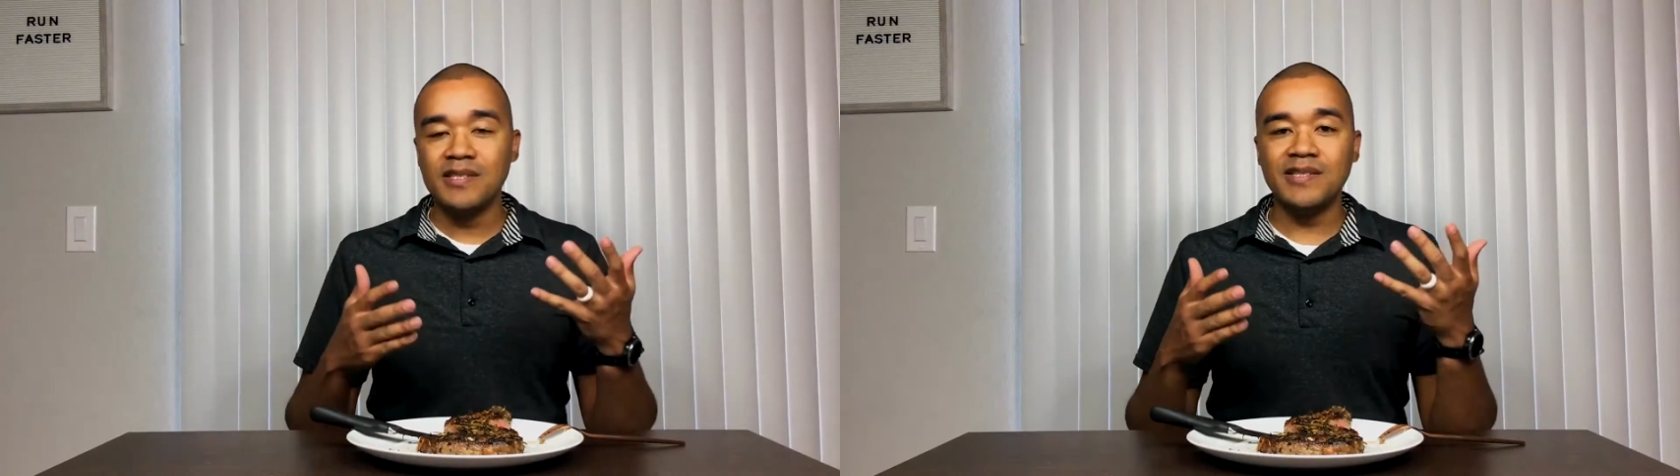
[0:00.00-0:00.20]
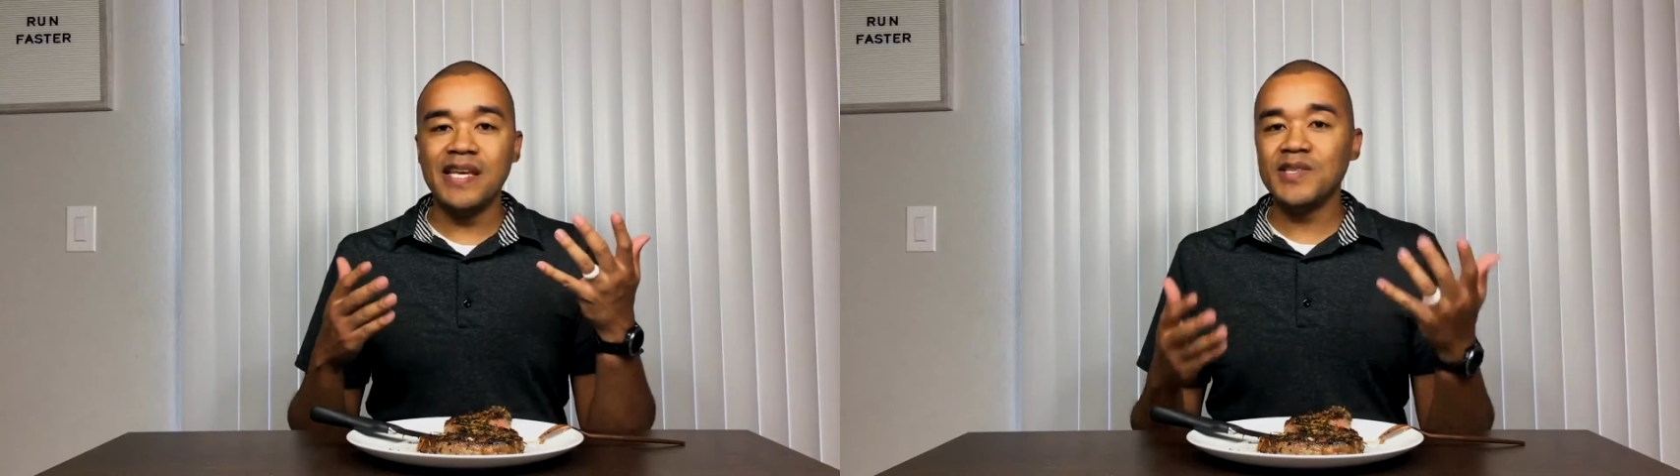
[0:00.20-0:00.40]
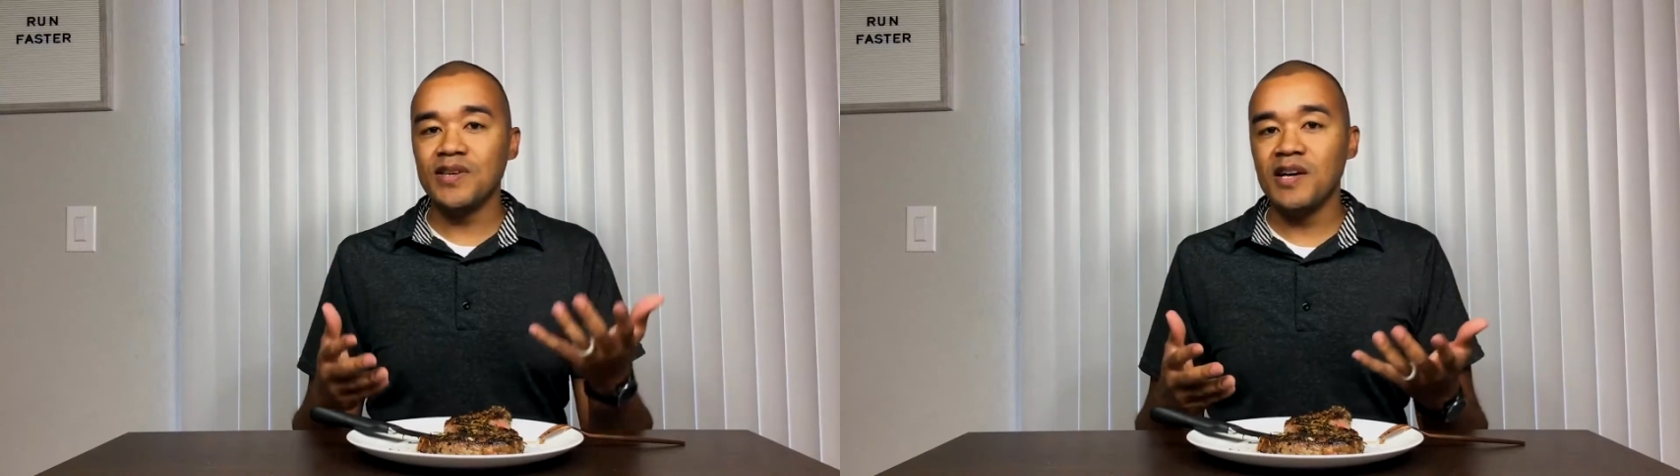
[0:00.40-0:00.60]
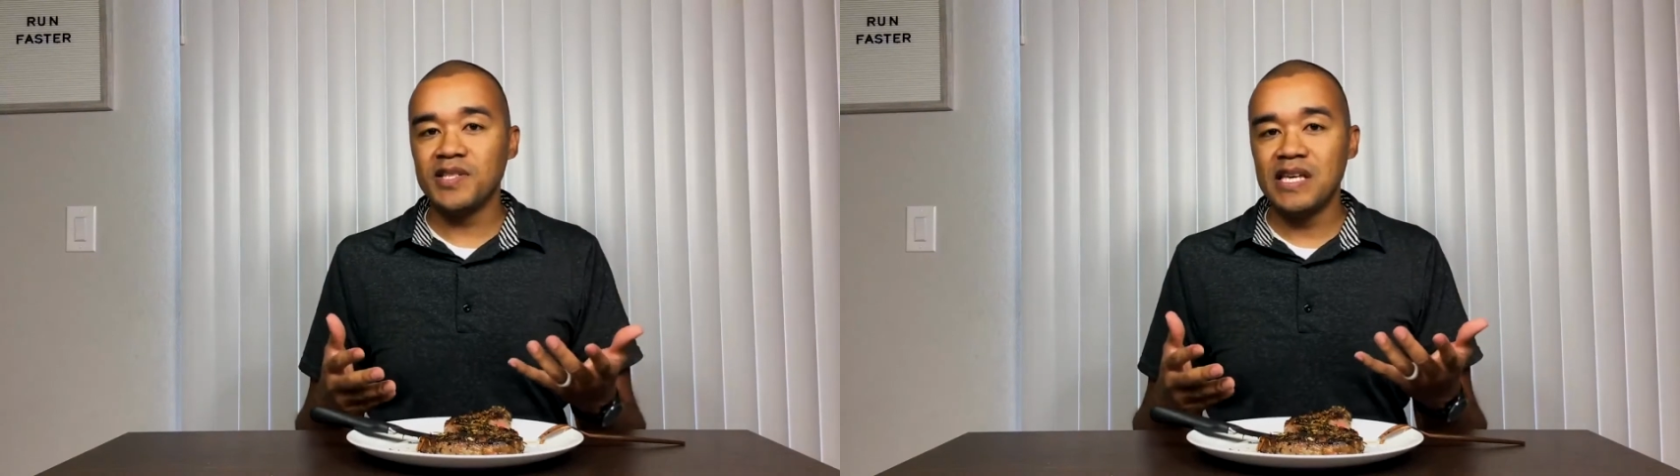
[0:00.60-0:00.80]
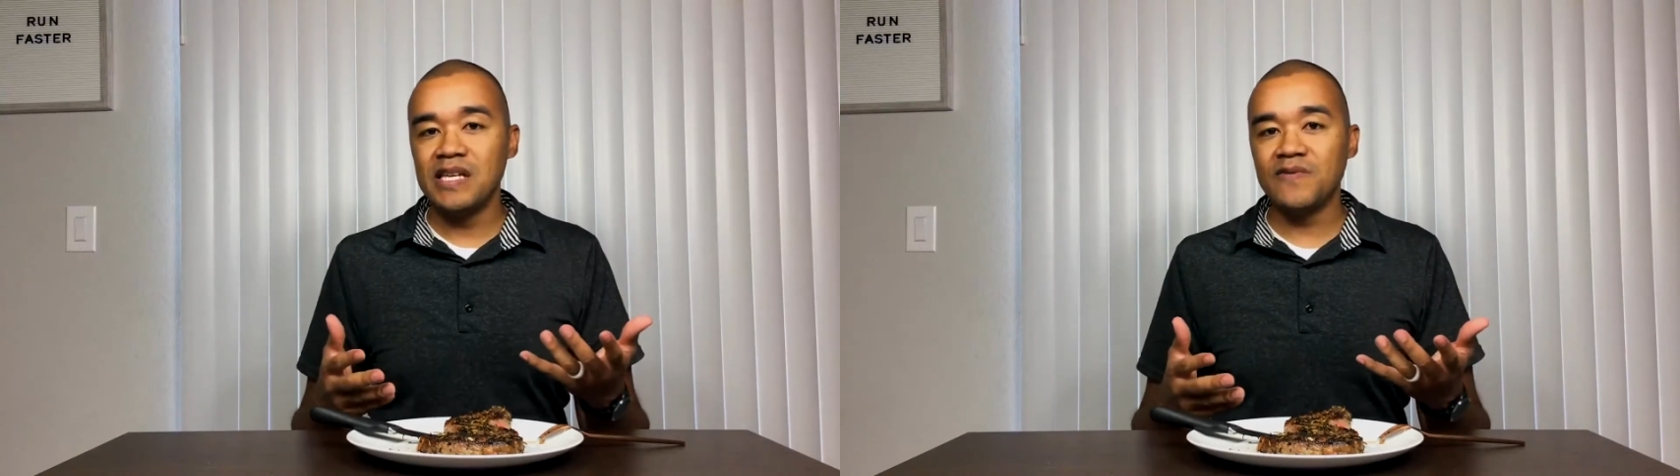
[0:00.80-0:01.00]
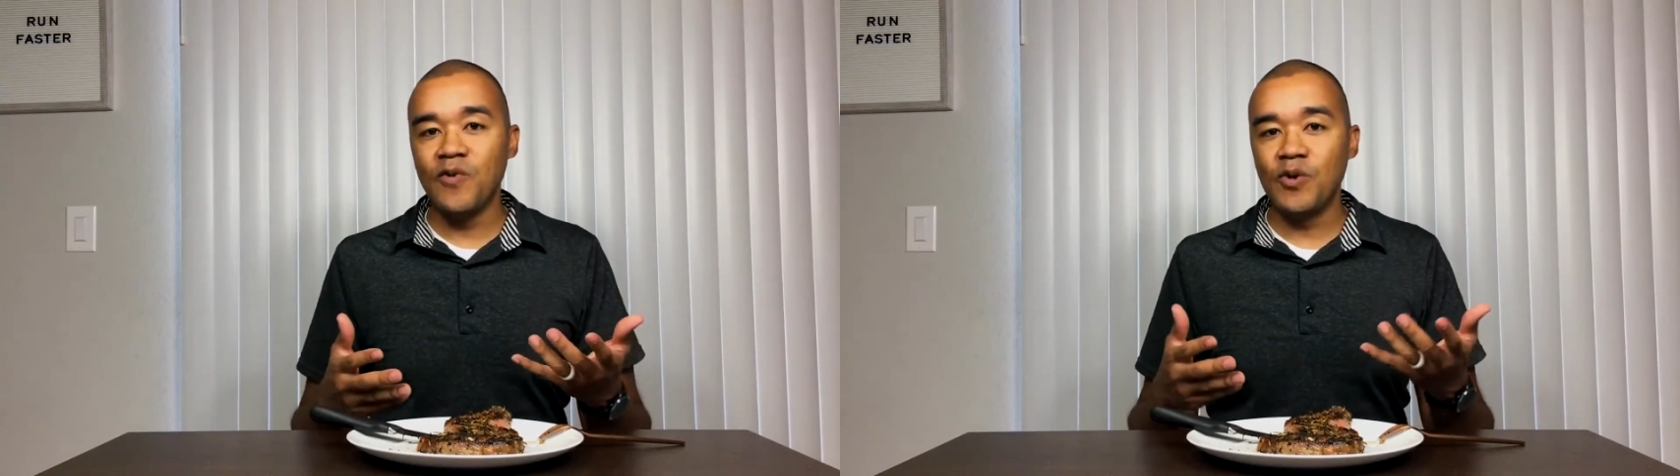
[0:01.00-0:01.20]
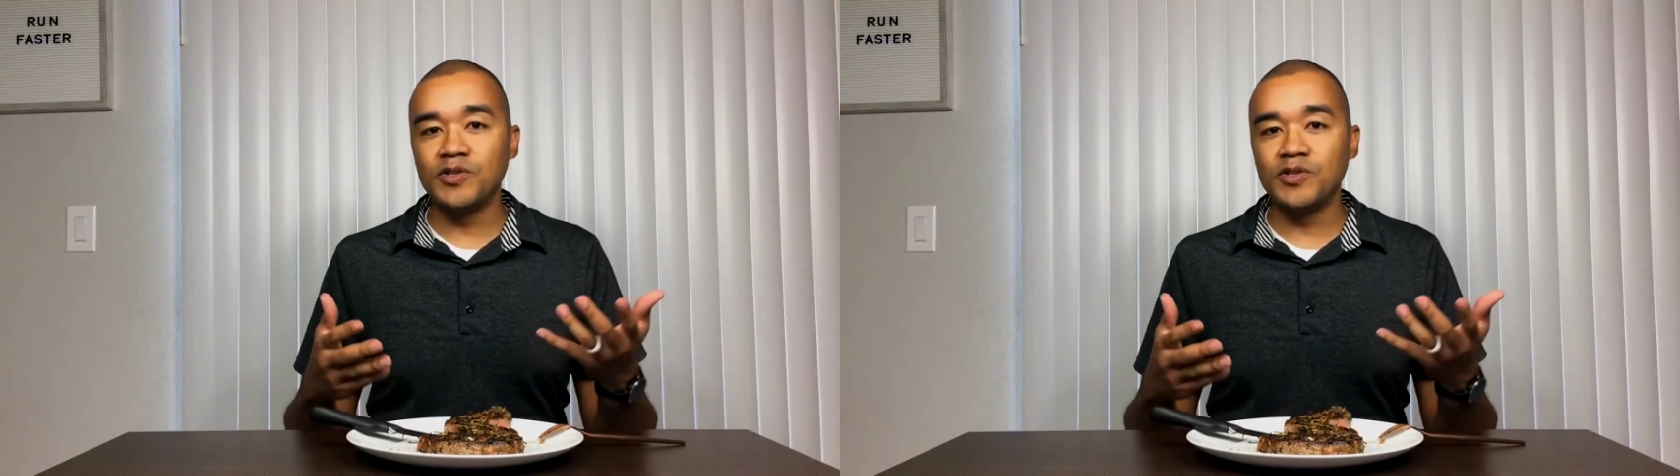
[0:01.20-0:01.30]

Steak sauce is for